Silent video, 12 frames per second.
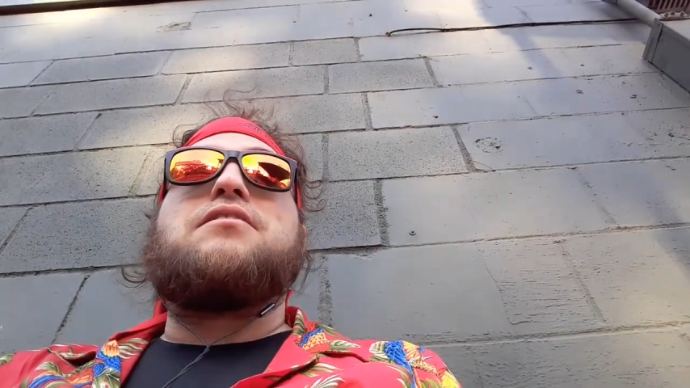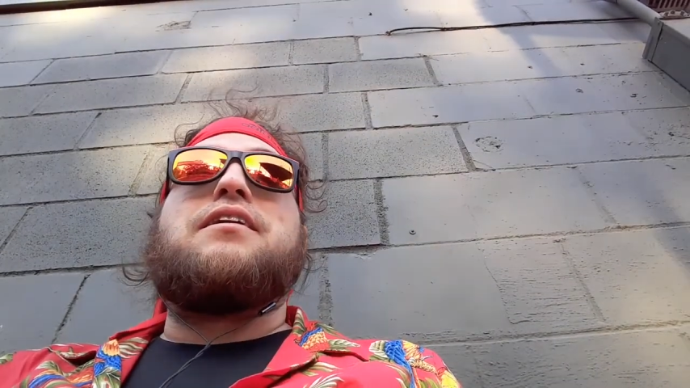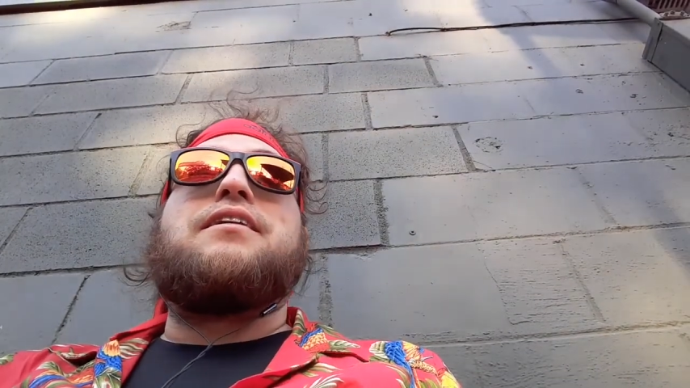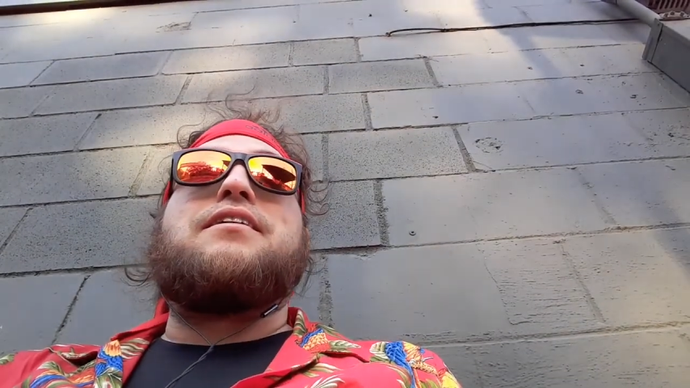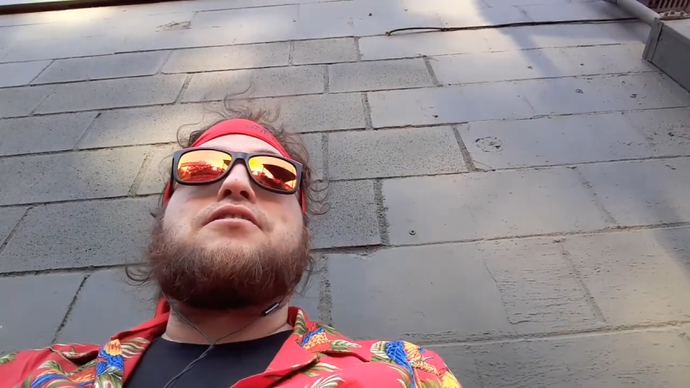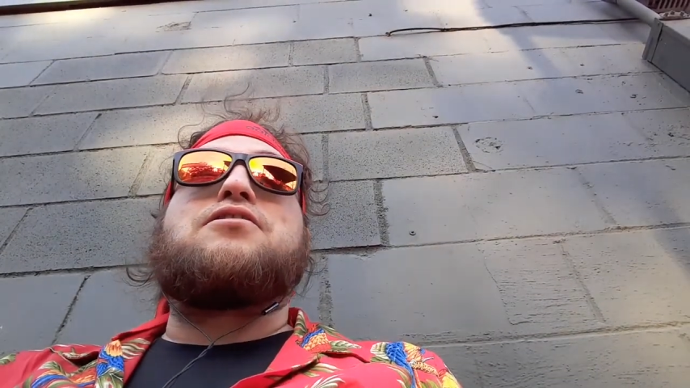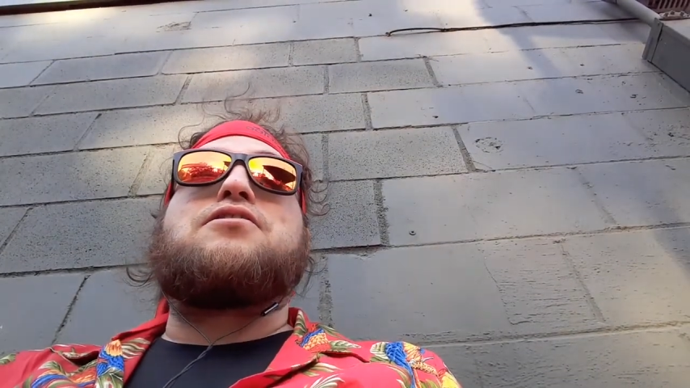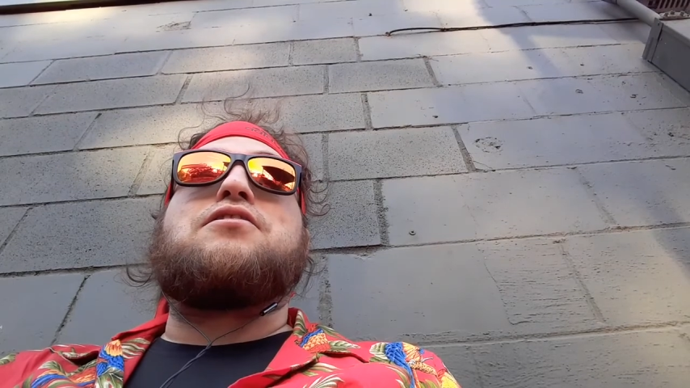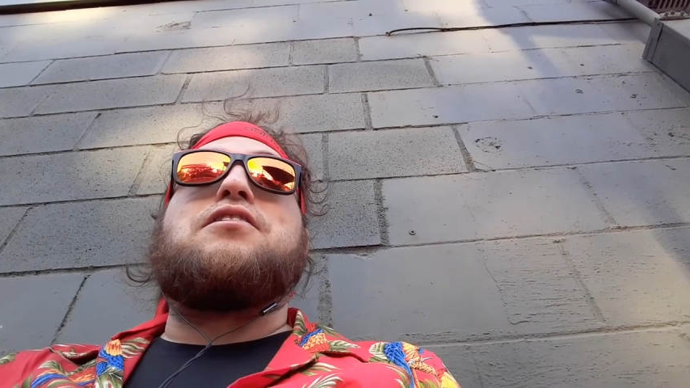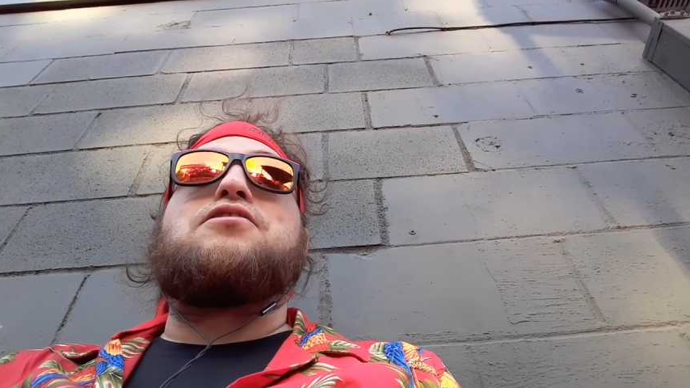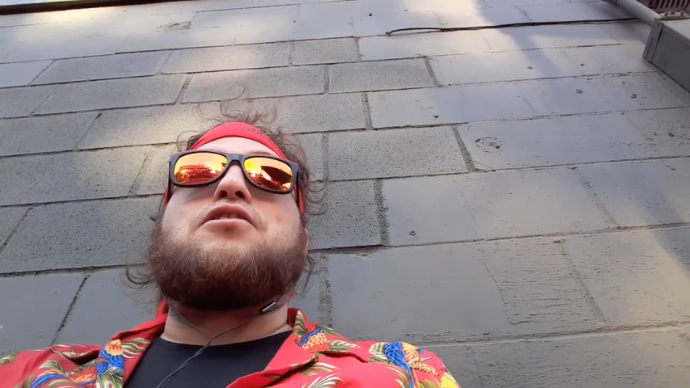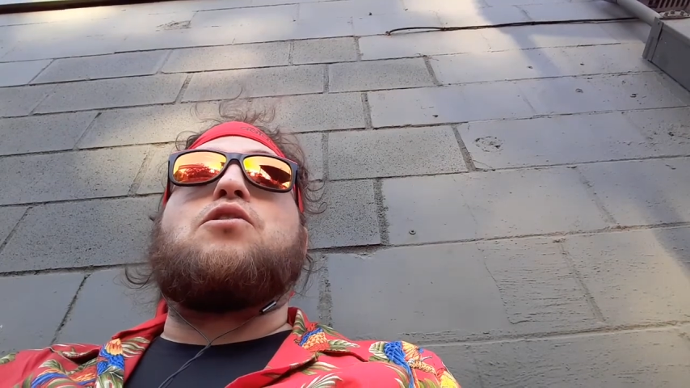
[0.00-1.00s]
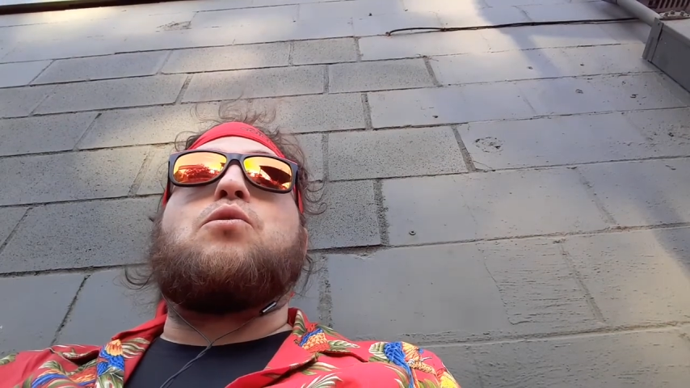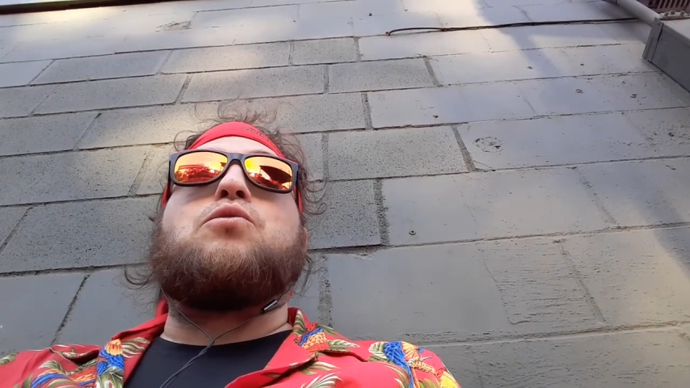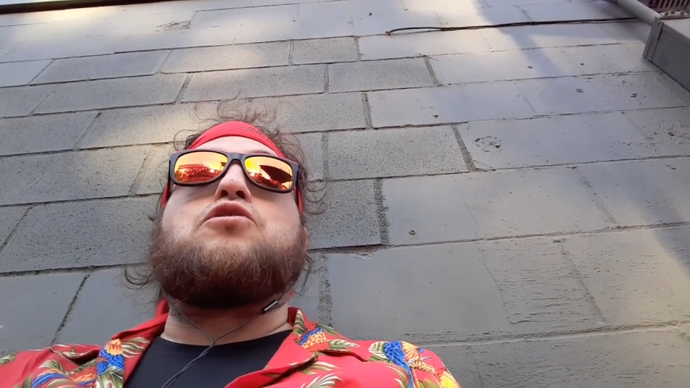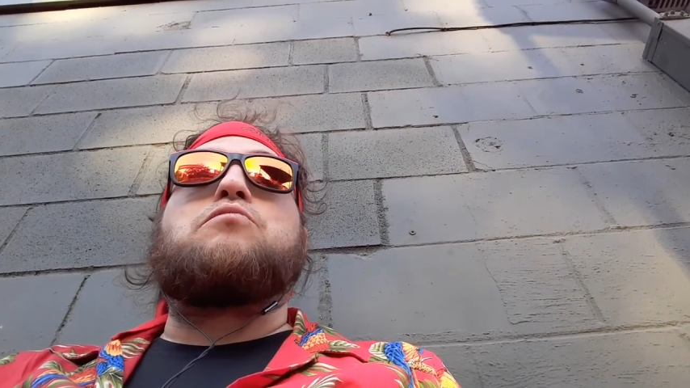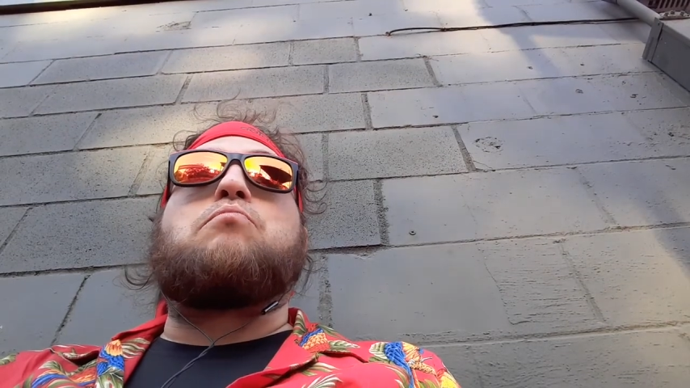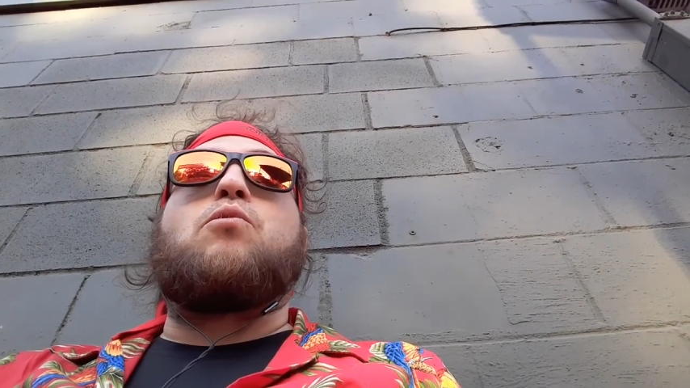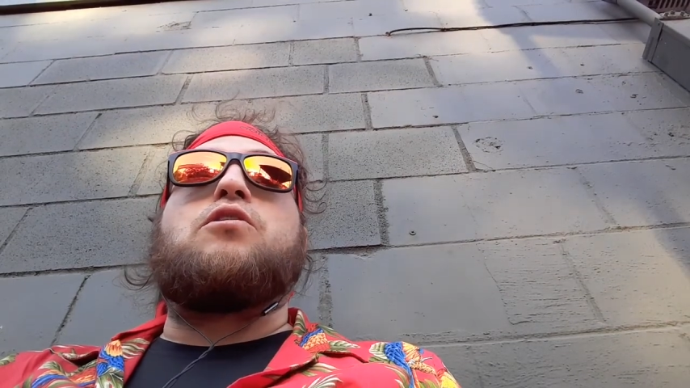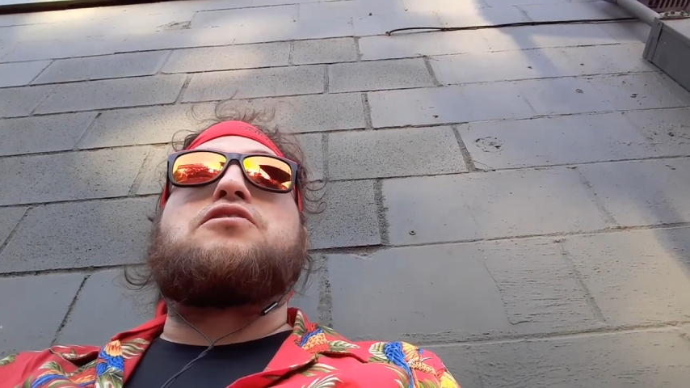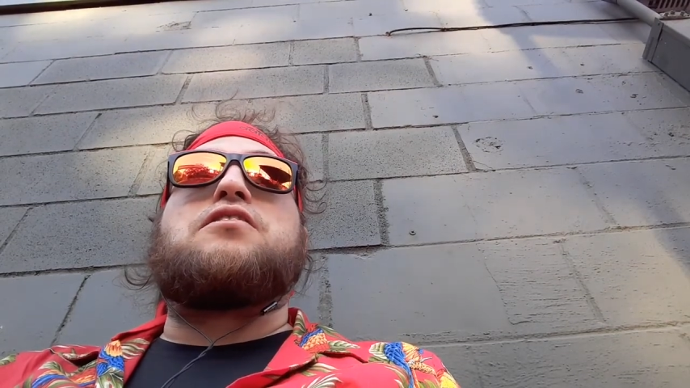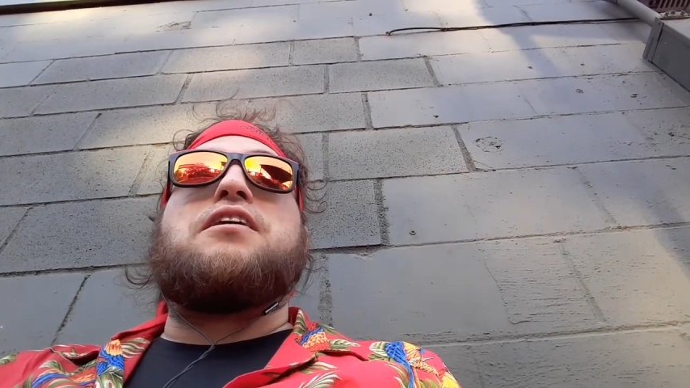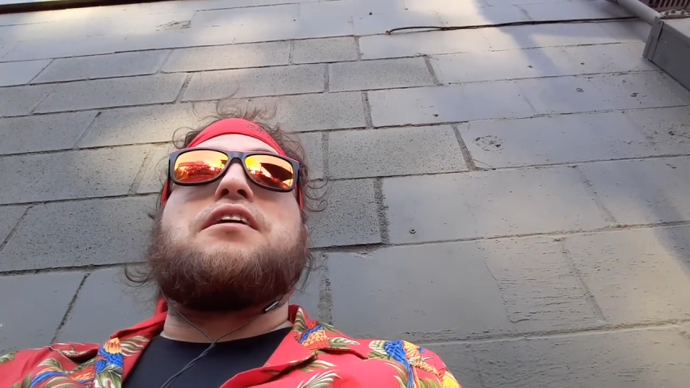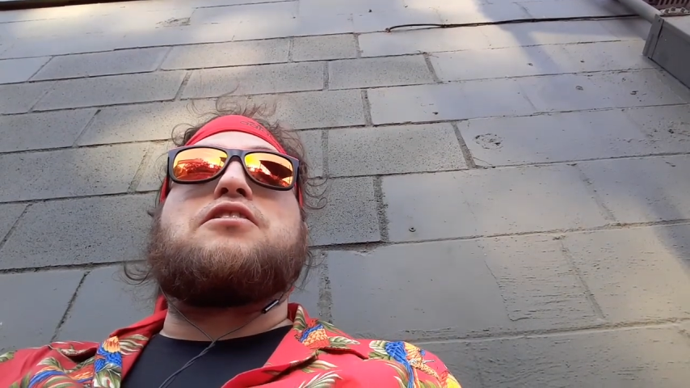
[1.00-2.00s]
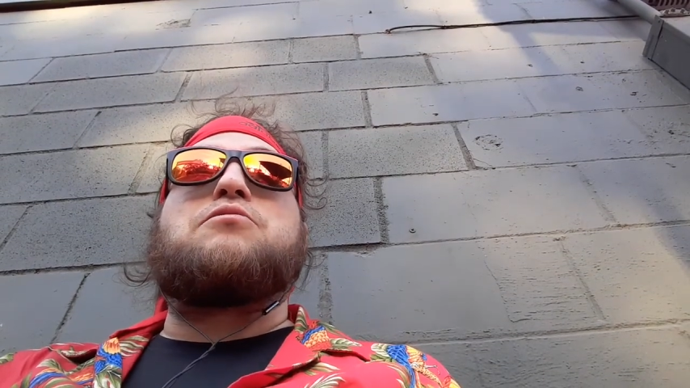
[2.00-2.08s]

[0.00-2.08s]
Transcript: And it's it's an old sports thing.